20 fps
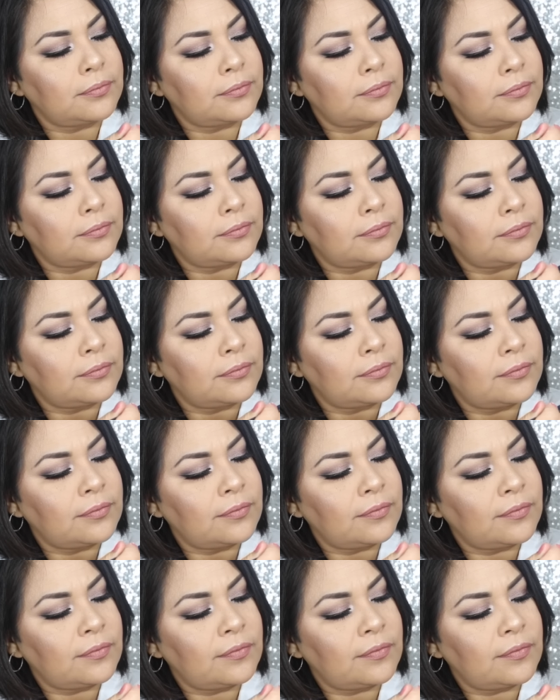
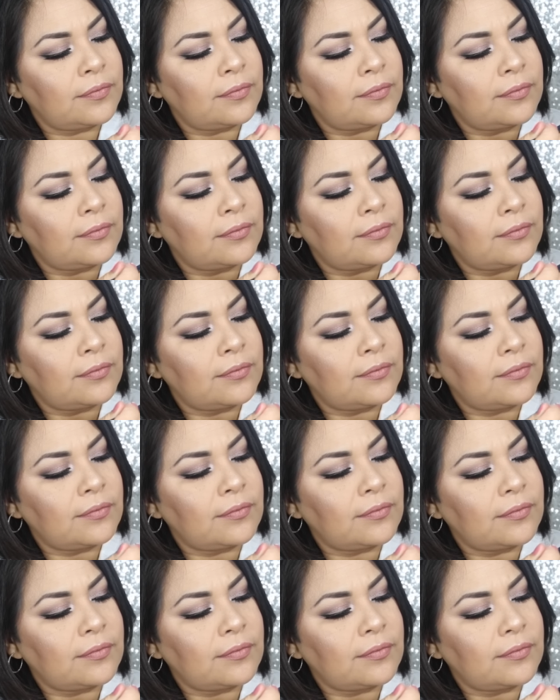[no speech]